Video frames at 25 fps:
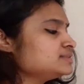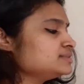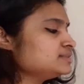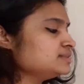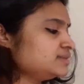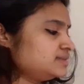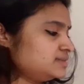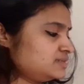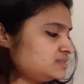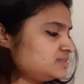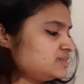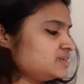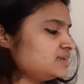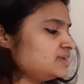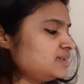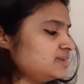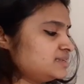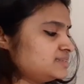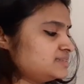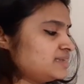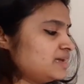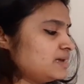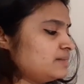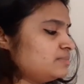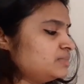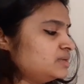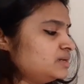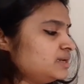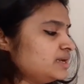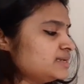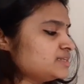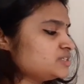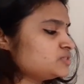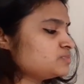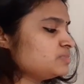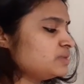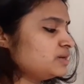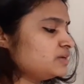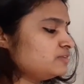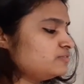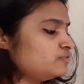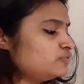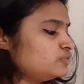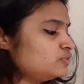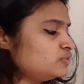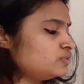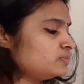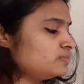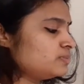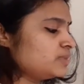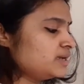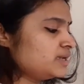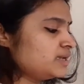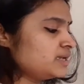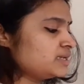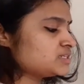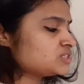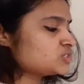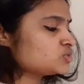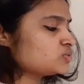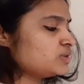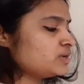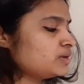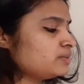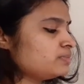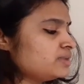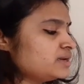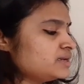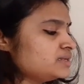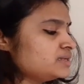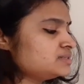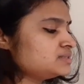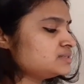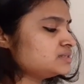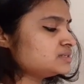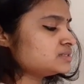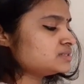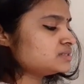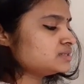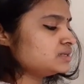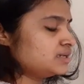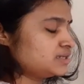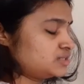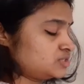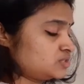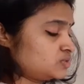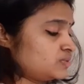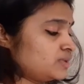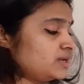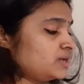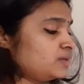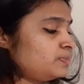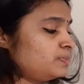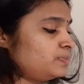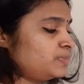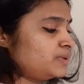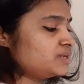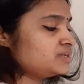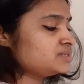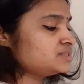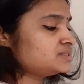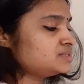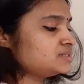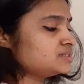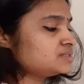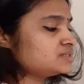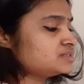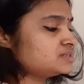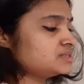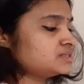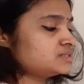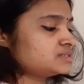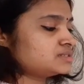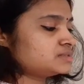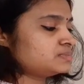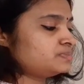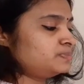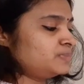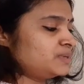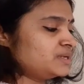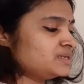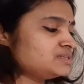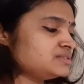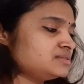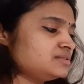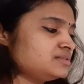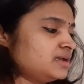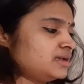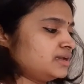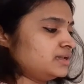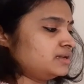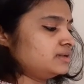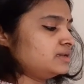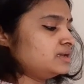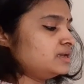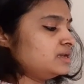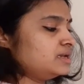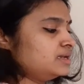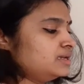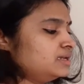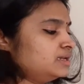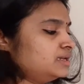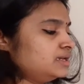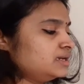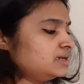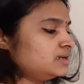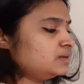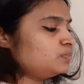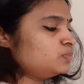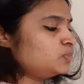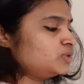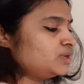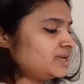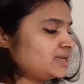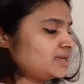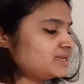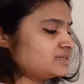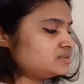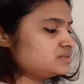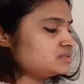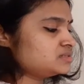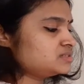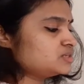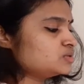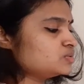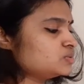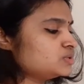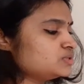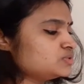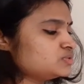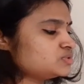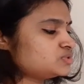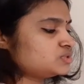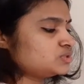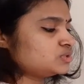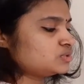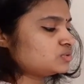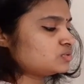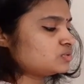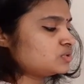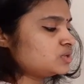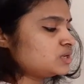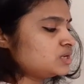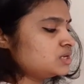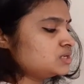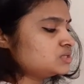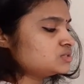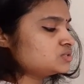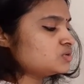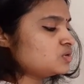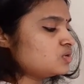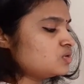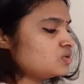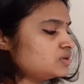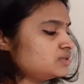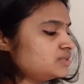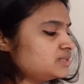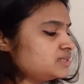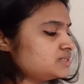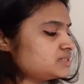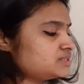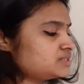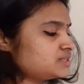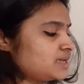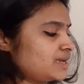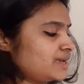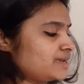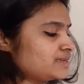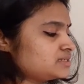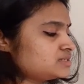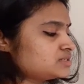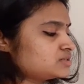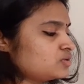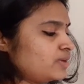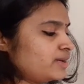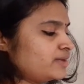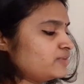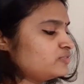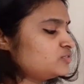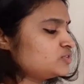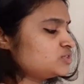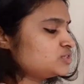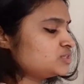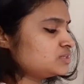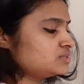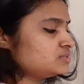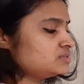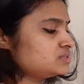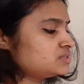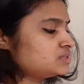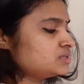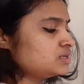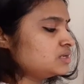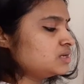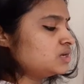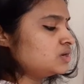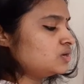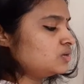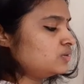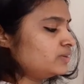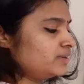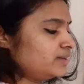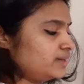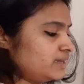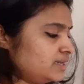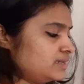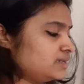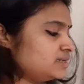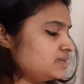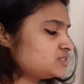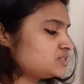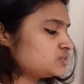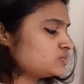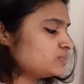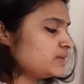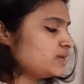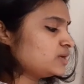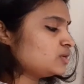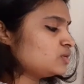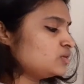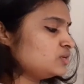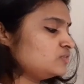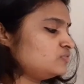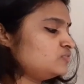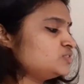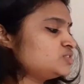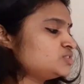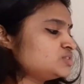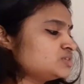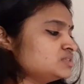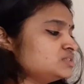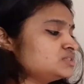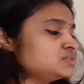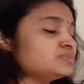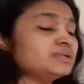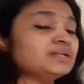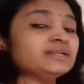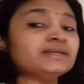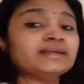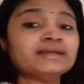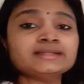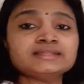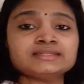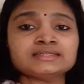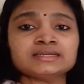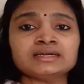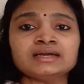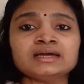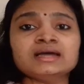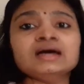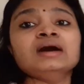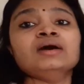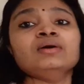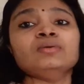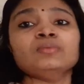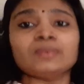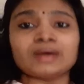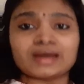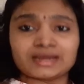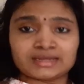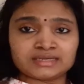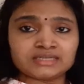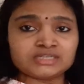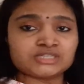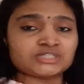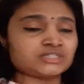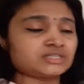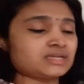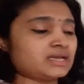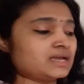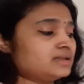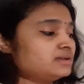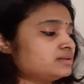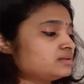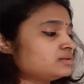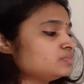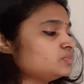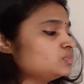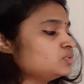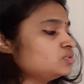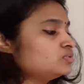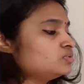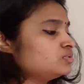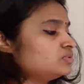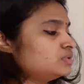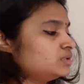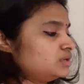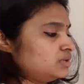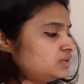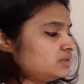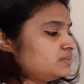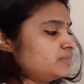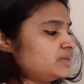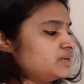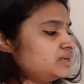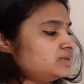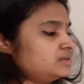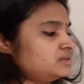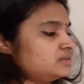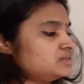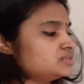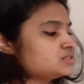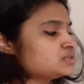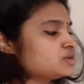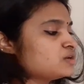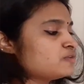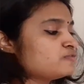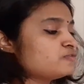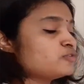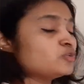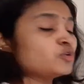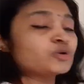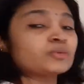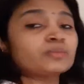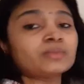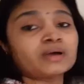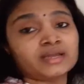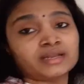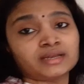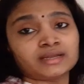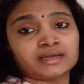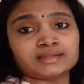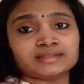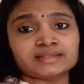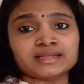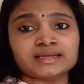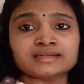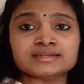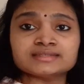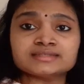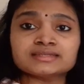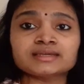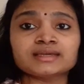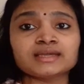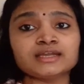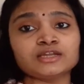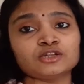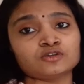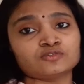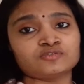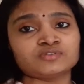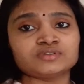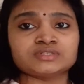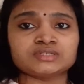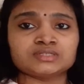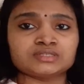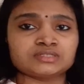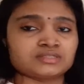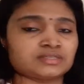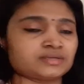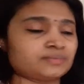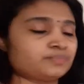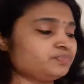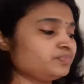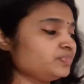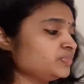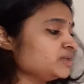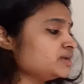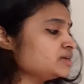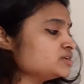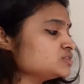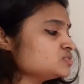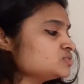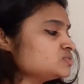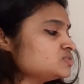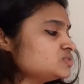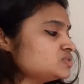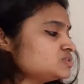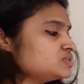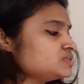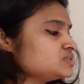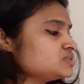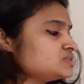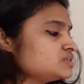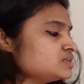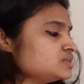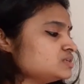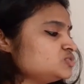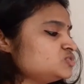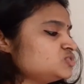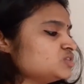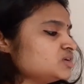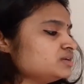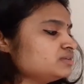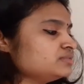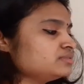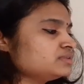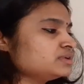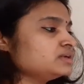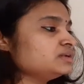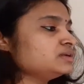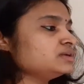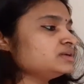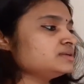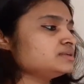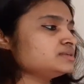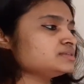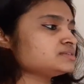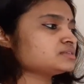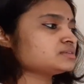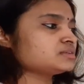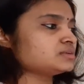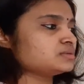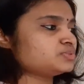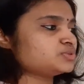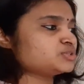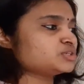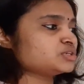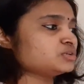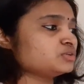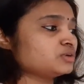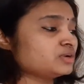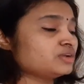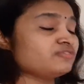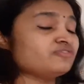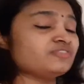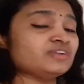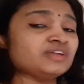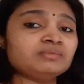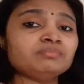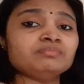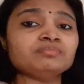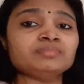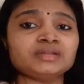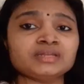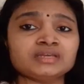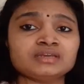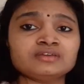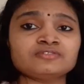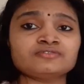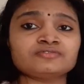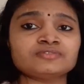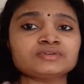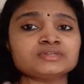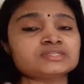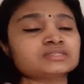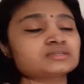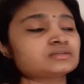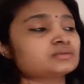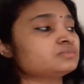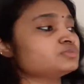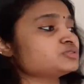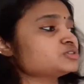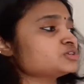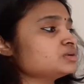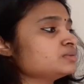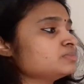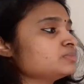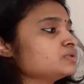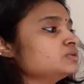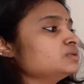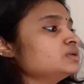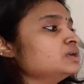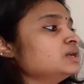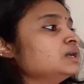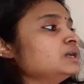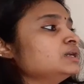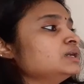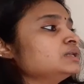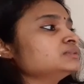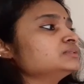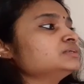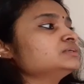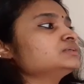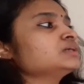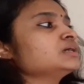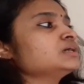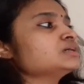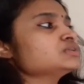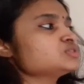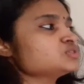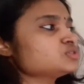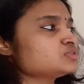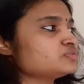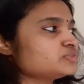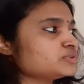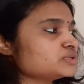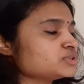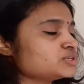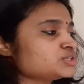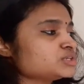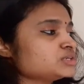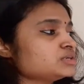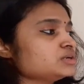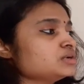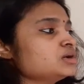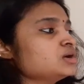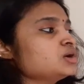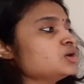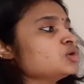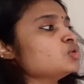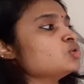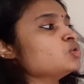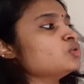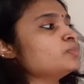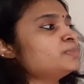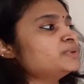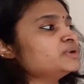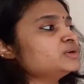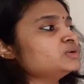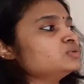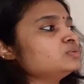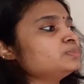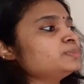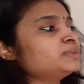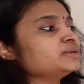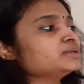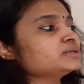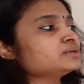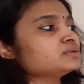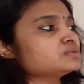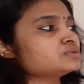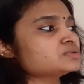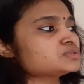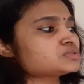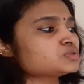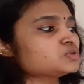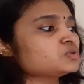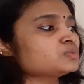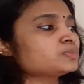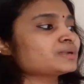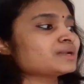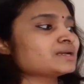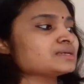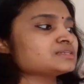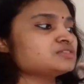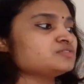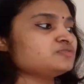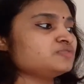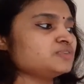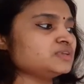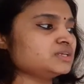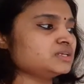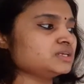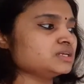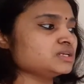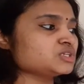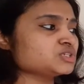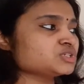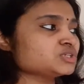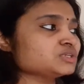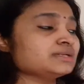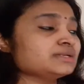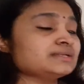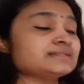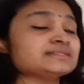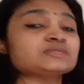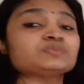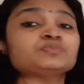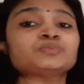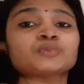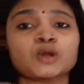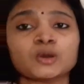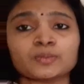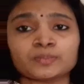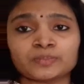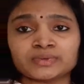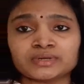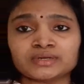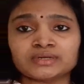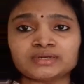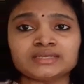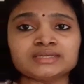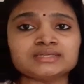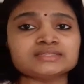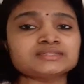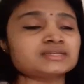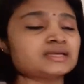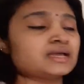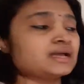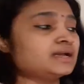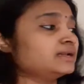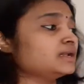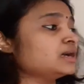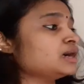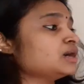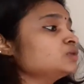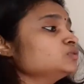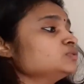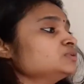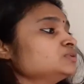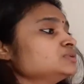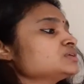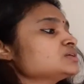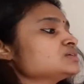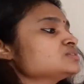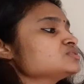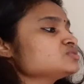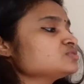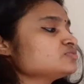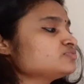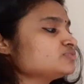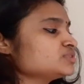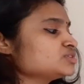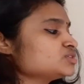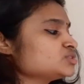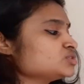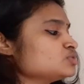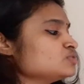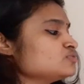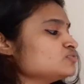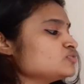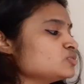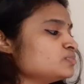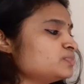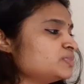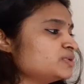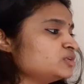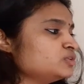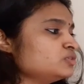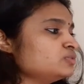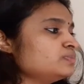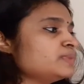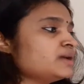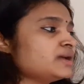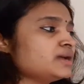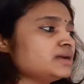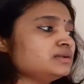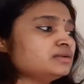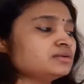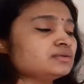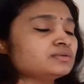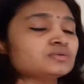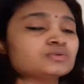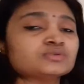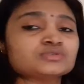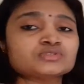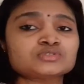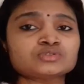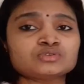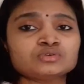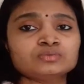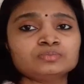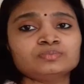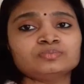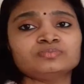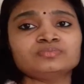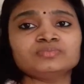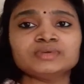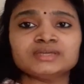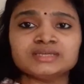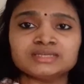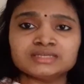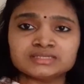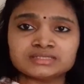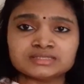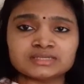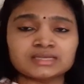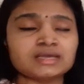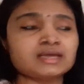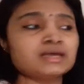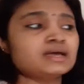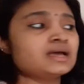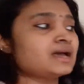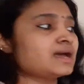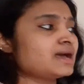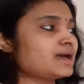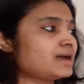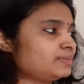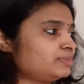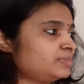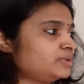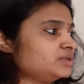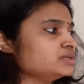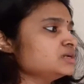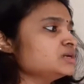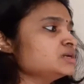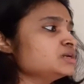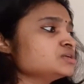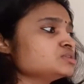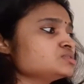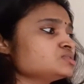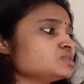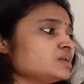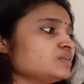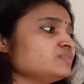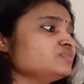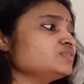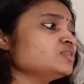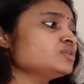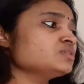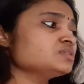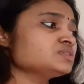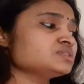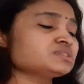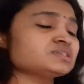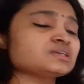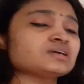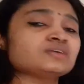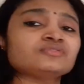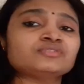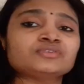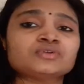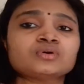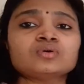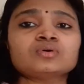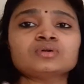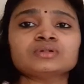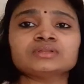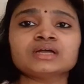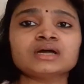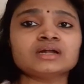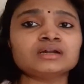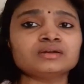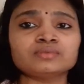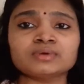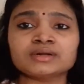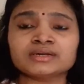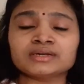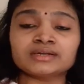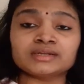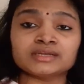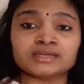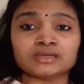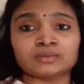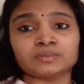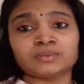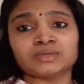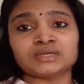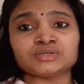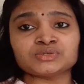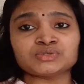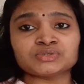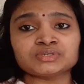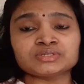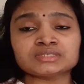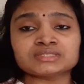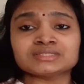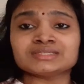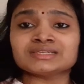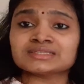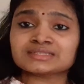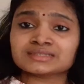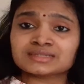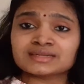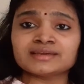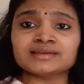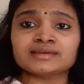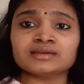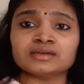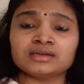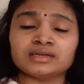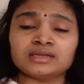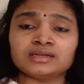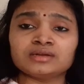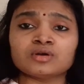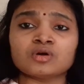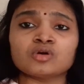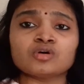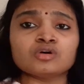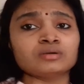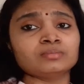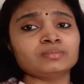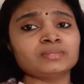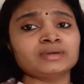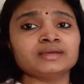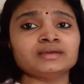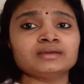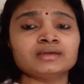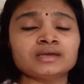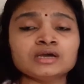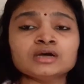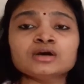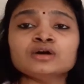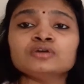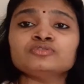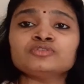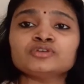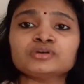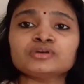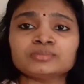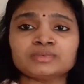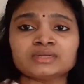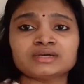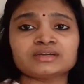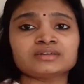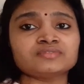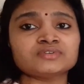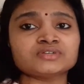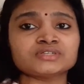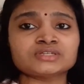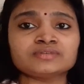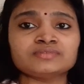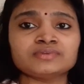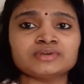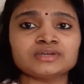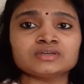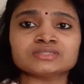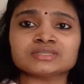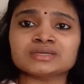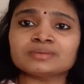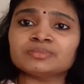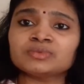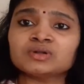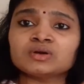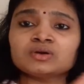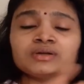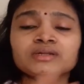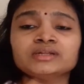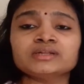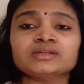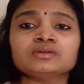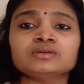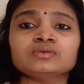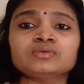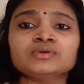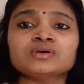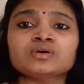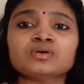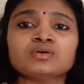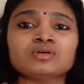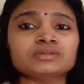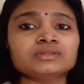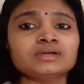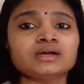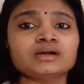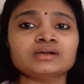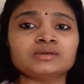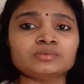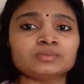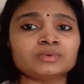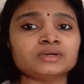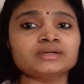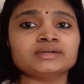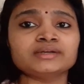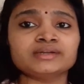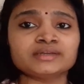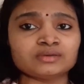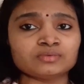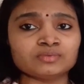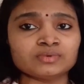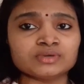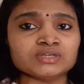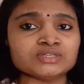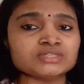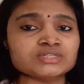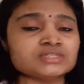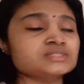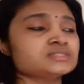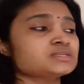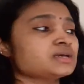Let us take an example s by 4 by s square by 6 x square plus 6x plus 9. Here put s is equal to 0. So all these s coefficients on and s square coefficients will get vanished and uh, remaining is 4 by 9 that is a gain of a system. So this is a general description or a very brief description about the transfer function, open loop and closed loop classification, its properties and how the transfer function of open loop and closed loop is happening. So I have not stuffed all the unwanted equations just like in all my formula revision videos. I'm not including all the unwanted equations.